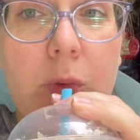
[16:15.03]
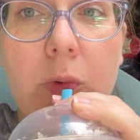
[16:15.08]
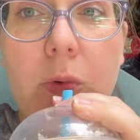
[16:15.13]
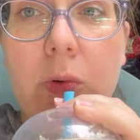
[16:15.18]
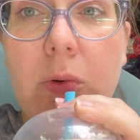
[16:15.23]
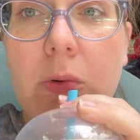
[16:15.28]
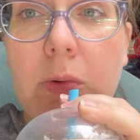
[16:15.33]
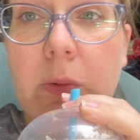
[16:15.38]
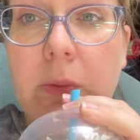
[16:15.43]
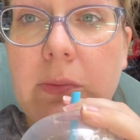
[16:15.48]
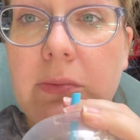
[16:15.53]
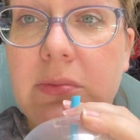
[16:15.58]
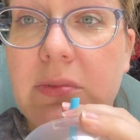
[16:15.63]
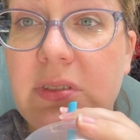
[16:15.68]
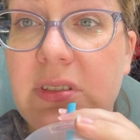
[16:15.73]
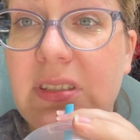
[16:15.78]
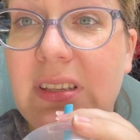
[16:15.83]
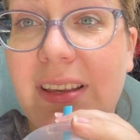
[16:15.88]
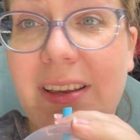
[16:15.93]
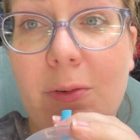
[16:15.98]
now. Ooh,
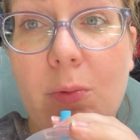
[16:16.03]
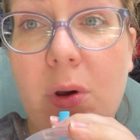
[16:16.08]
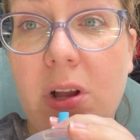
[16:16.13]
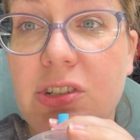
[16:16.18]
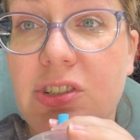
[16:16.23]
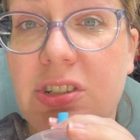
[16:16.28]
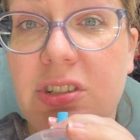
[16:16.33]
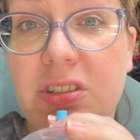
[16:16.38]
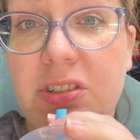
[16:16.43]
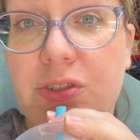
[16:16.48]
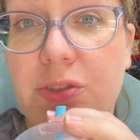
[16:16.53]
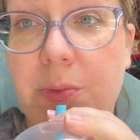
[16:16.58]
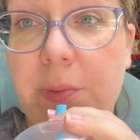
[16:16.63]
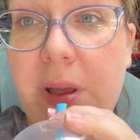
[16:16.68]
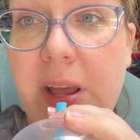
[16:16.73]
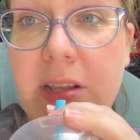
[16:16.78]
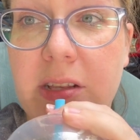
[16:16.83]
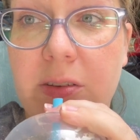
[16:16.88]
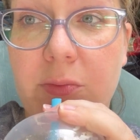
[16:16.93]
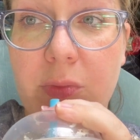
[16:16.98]
it's like watching a
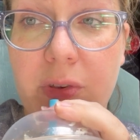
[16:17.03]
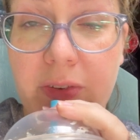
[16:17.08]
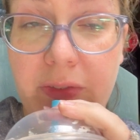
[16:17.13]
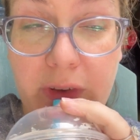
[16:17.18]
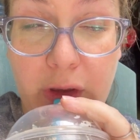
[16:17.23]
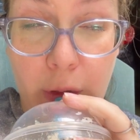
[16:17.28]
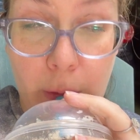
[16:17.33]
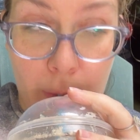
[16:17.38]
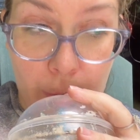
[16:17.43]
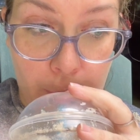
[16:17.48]
dramatic movie.